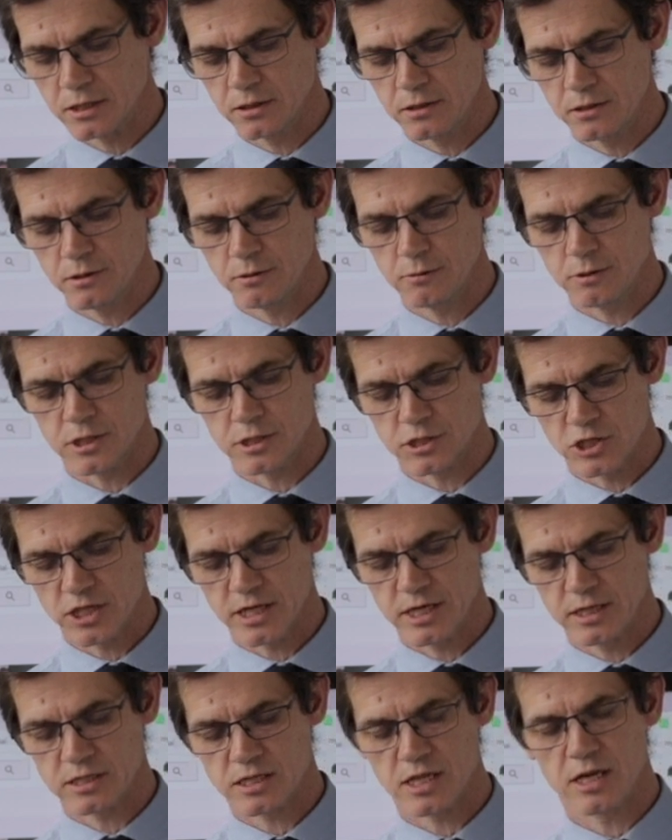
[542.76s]
can do to
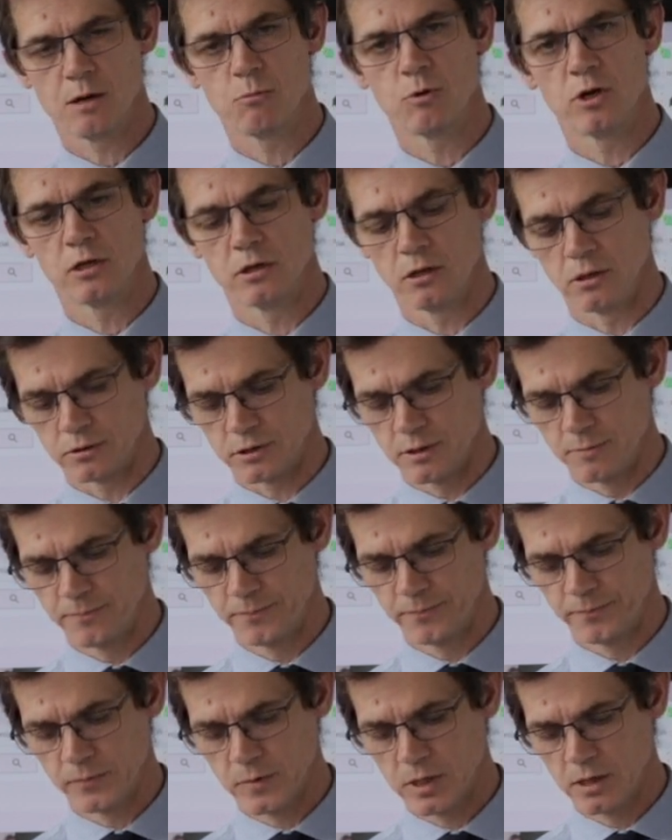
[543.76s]
change their world,
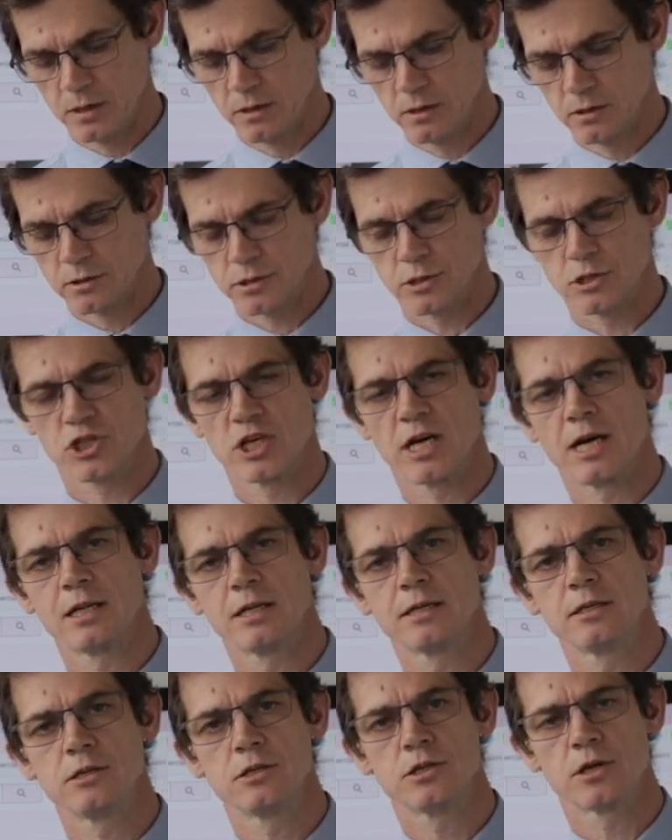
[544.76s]
to
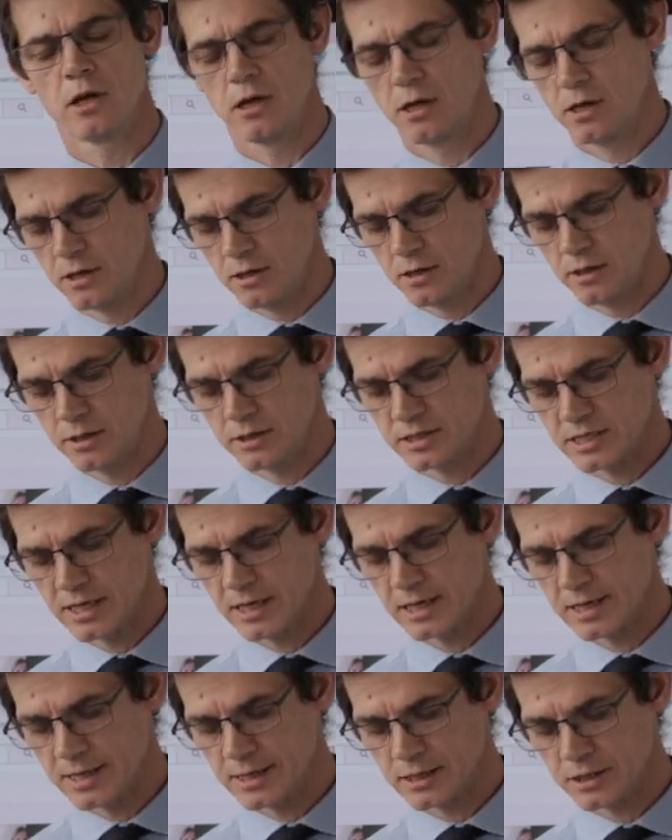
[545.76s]
challenge and
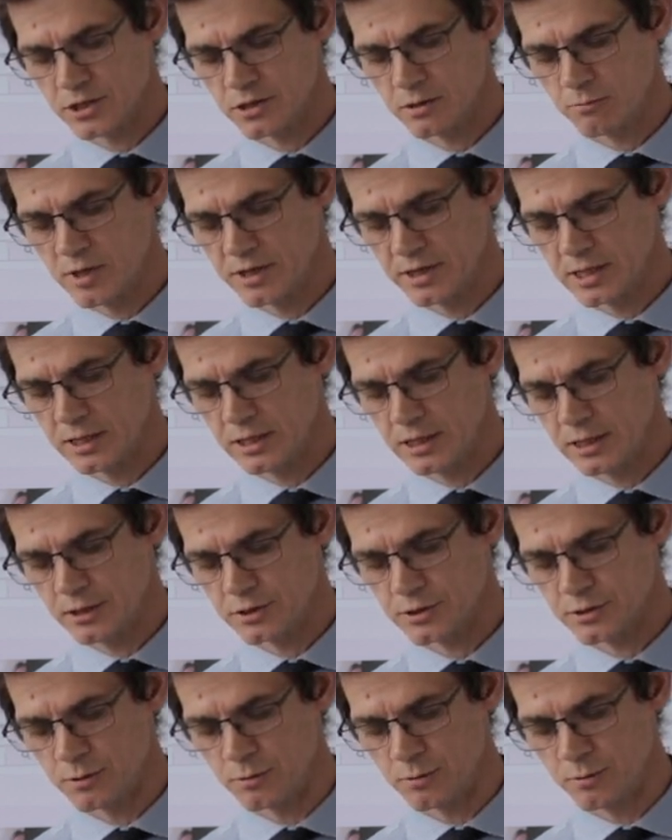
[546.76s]
take action when they need
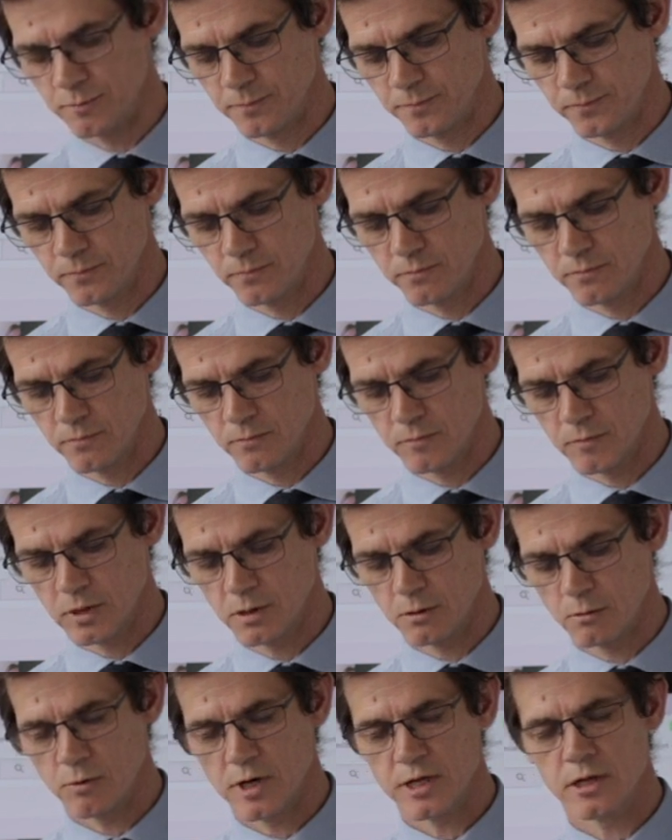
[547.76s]
to,
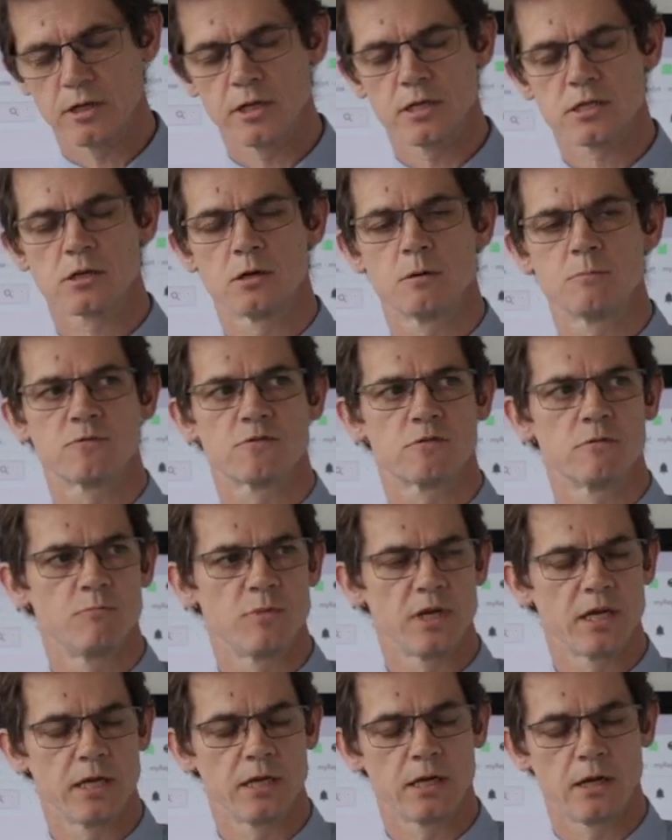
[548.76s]
whether this comes from
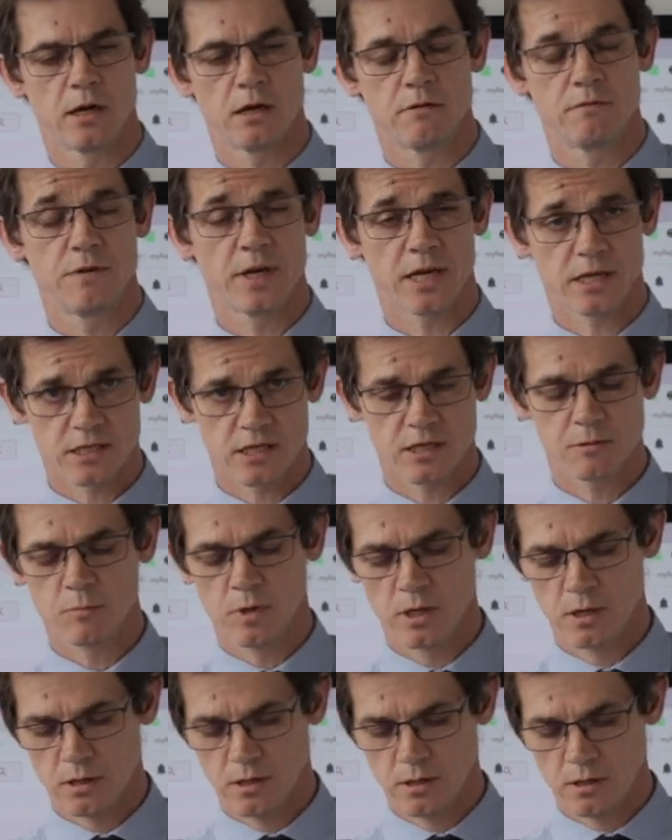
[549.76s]
being a
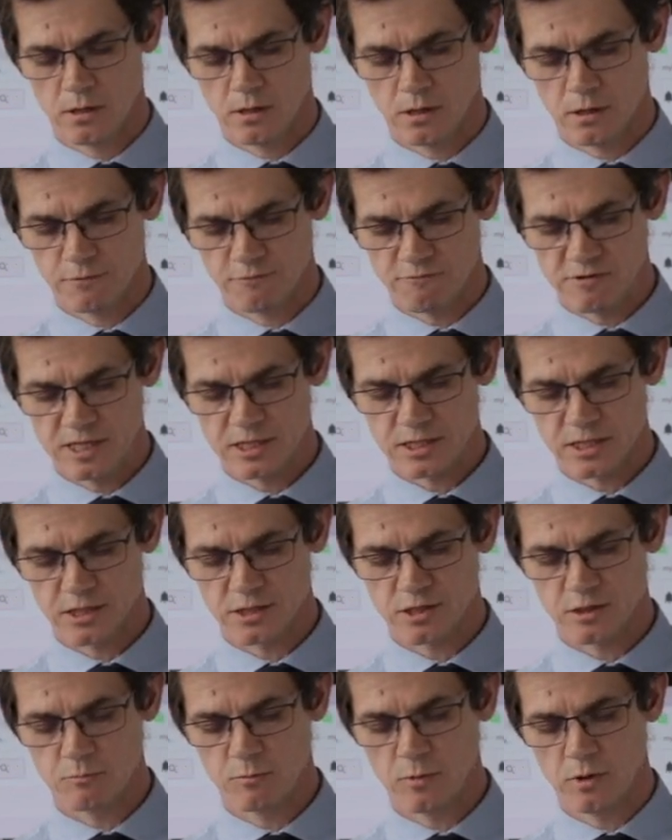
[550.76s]
victim of
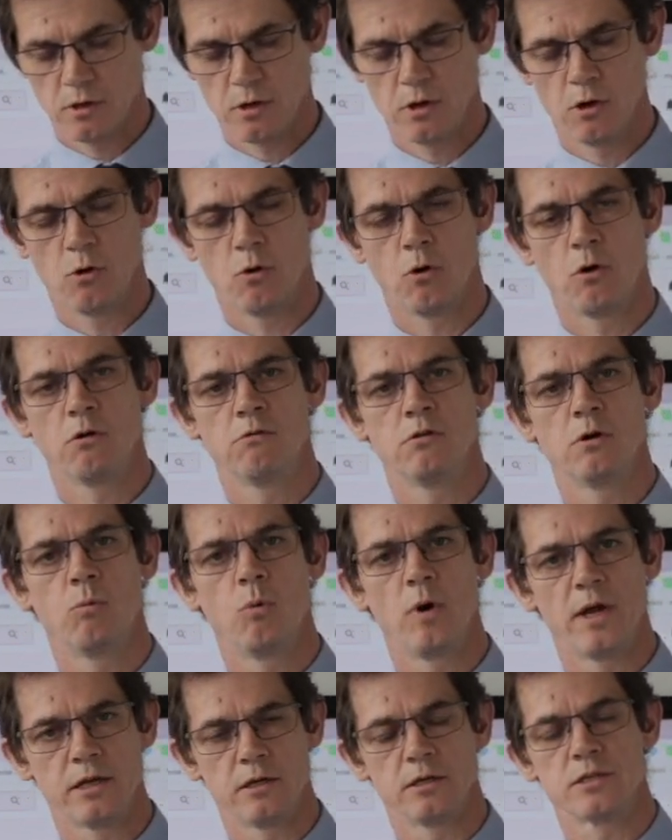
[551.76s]
racism or a
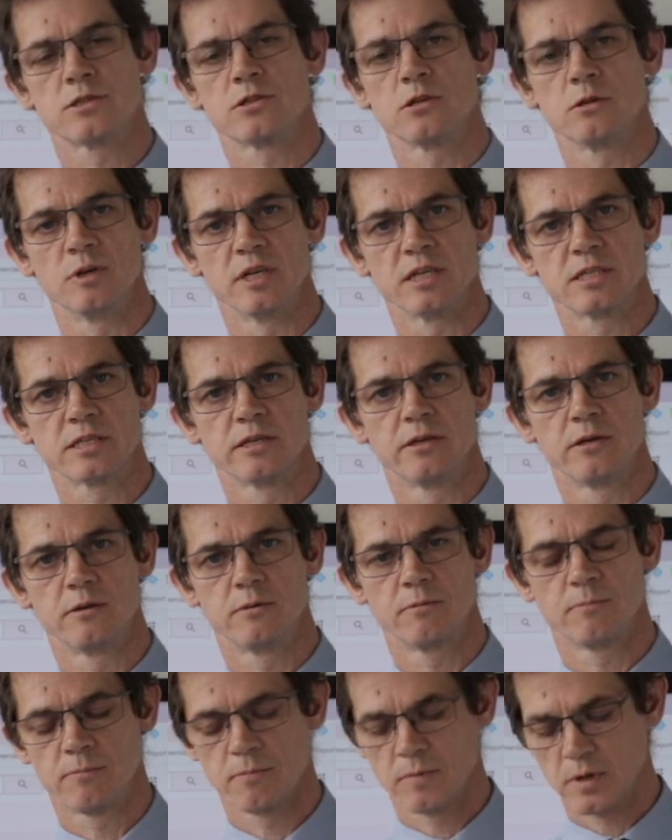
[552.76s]
witness to it.
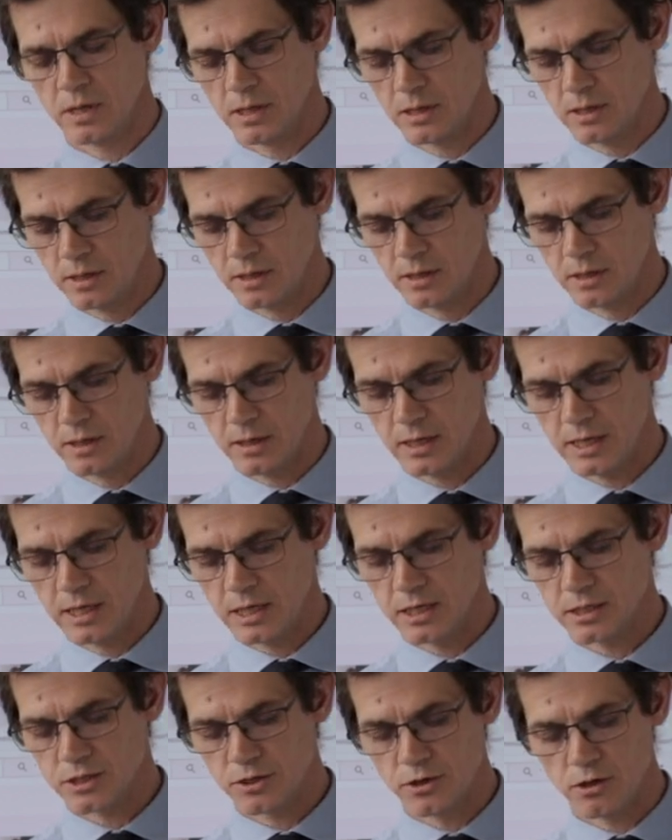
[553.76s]
It
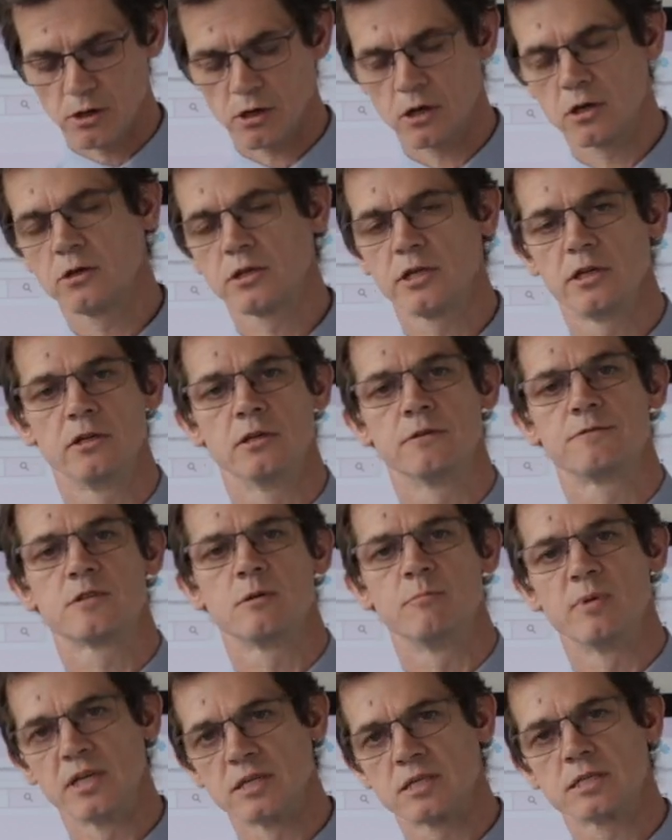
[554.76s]
is not good enough to
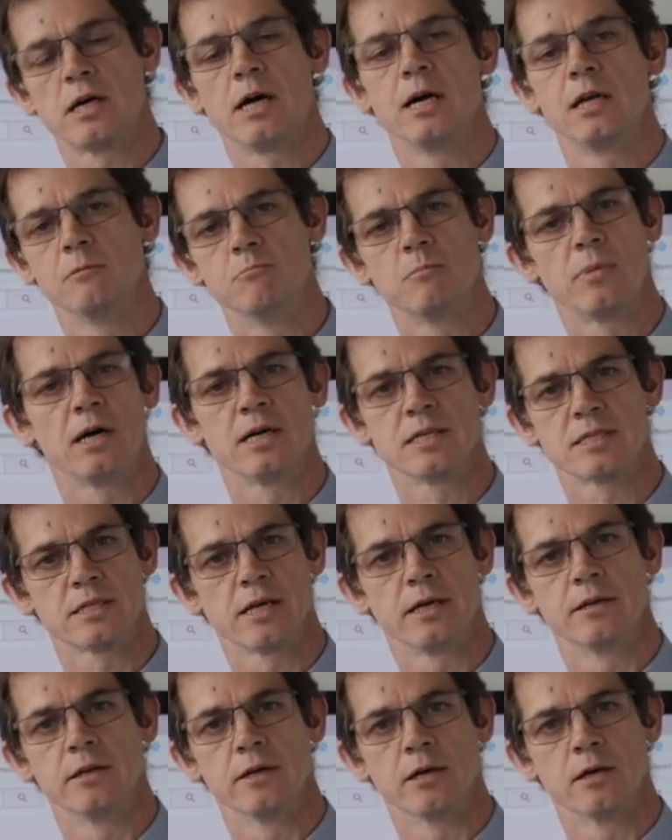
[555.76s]
be a silent
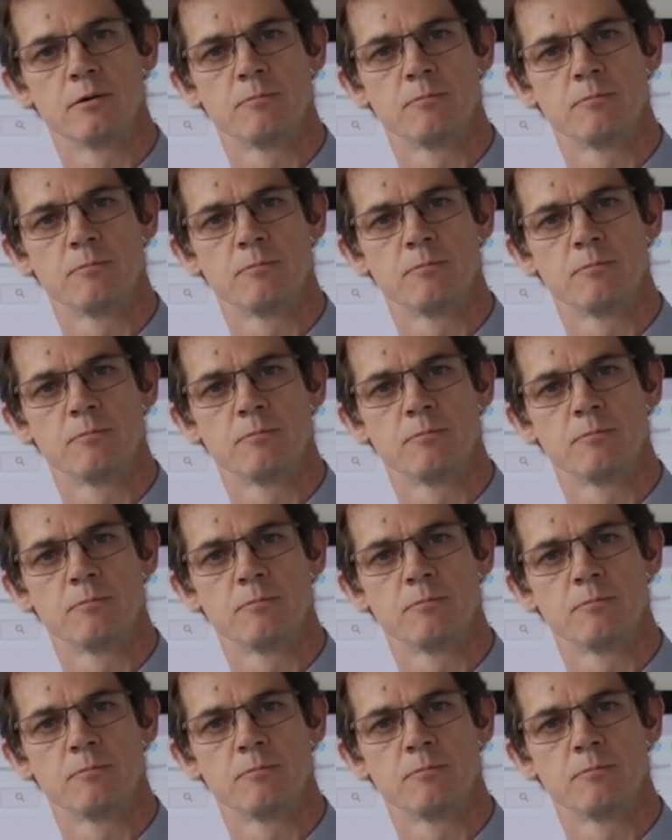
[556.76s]
bystander.